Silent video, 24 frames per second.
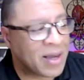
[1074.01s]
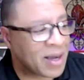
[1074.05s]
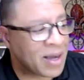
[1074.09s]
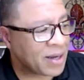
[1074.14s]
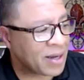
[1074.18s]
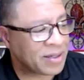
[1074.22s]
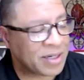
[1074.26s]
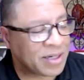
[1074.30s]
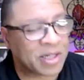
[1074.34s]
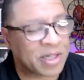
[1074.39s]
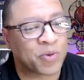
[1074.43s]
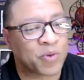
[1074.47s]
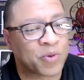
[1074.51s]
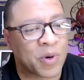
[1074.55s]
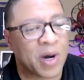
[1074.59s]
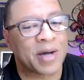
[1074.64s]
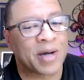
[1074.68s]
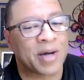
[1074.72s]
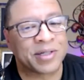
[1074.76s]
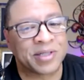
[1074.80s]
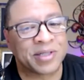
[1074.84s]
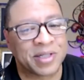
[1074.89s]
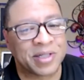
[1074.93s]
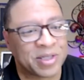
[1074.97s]
a
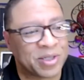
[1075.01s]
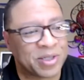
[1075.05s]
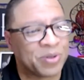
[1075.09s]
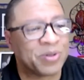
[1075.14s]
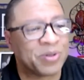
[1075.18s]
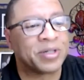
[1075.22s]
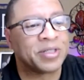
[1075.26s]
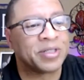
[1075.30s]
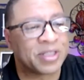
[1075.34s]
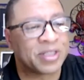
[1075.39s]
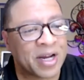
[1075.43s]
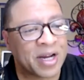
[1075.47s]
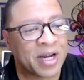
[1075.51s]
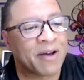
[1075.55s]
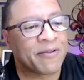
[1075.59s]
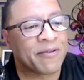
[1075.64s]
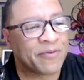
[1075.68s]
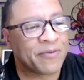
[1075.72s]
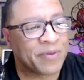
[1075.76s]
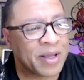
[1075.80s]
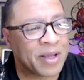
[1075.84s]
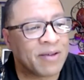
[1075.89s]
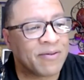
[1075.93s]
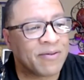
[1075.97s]
dishwasher to a chef
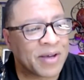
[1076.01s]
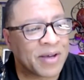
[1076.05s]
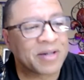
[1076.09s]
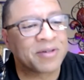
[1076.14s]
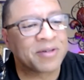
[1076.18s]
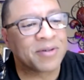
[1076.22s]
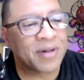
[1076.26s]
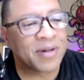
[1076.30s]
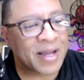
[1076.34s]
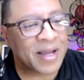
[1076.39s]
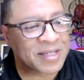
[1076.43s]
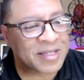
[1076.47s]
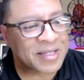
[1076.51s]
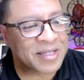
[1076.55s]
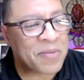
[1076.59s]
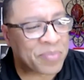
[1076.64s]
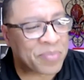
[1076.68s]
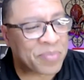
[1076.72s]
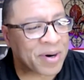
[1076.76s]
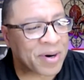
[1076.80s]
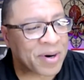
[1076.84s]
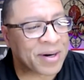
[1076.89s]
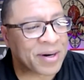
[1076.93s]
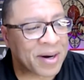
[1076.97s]
eventually at some
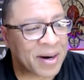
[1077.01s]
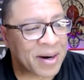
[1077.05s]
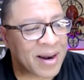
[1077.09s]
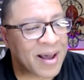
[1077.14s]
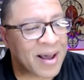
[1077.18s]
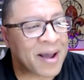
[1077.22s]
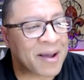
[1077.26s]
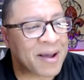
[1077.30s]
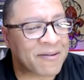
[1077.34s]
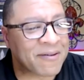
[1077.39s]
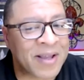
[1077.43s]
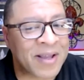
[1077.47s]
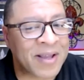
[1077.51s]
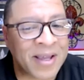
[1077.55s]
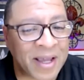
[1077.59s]
point in their life.